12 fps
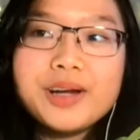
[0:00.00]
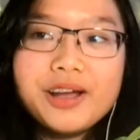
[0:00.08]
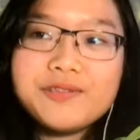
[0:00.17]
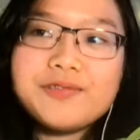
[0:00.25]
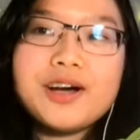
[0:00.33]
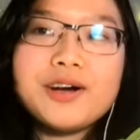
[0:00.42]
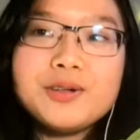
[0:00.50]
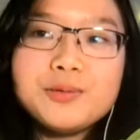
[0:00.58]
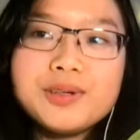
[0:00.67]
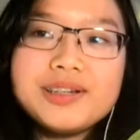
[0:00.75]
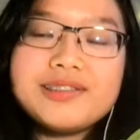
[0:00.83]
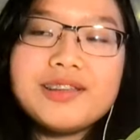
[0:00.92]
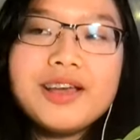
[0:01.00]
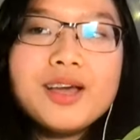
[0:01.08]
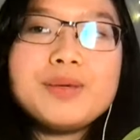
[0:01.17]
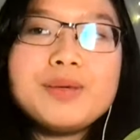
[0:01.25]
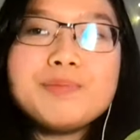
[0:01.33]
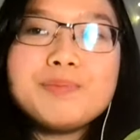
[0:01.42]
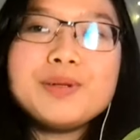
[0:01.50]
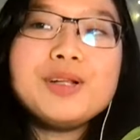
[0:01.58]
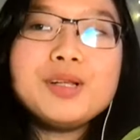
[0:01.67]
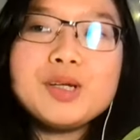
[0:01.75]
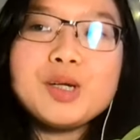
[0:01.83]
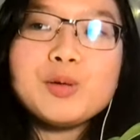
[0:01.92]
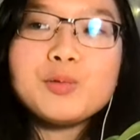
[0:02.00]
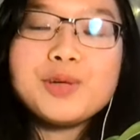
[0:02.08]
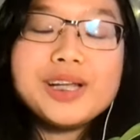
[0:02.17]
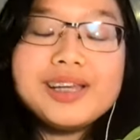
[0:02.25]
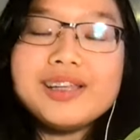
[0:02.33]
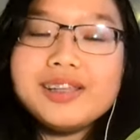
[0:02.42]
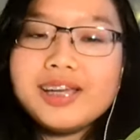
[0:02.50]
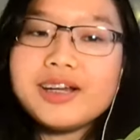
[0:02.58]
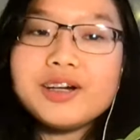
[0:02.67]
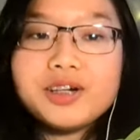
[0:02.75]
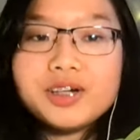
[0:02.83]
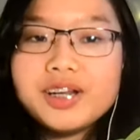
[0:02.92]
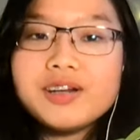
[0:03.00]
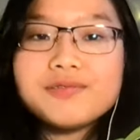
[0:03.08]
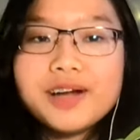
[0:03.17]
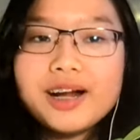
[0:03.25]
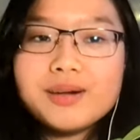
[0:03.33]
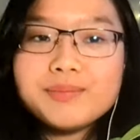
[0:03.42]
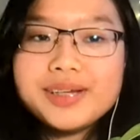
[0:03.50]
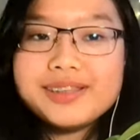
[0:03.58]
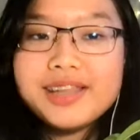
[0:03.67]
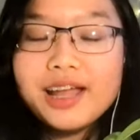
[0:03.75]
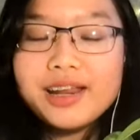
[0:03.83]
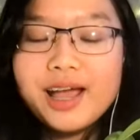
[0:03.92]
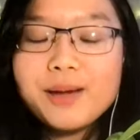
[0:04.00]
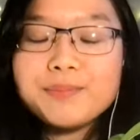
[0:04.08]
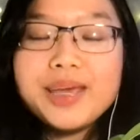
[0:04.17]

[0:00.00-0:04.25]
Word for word: what I found was people really need a good environment that